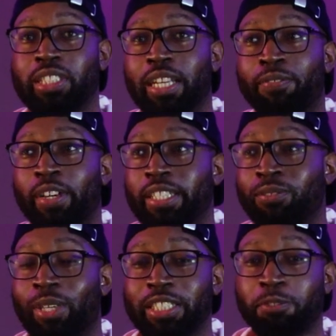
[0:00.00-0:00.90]
It's like
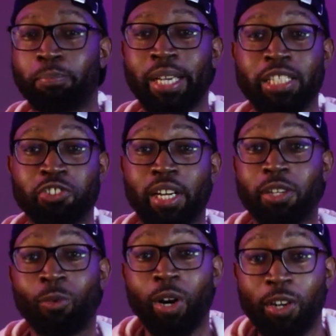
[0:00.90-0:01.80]
fucking watching paint dry
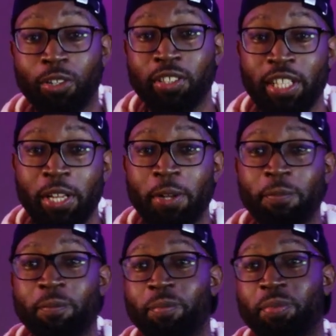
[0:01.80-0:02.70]
on the wall. It's probably
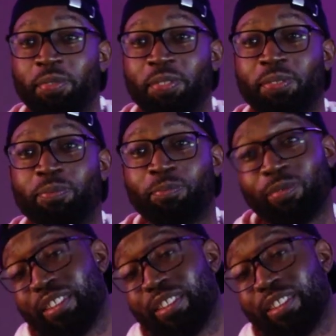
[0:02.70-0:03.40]
2 minutes long too.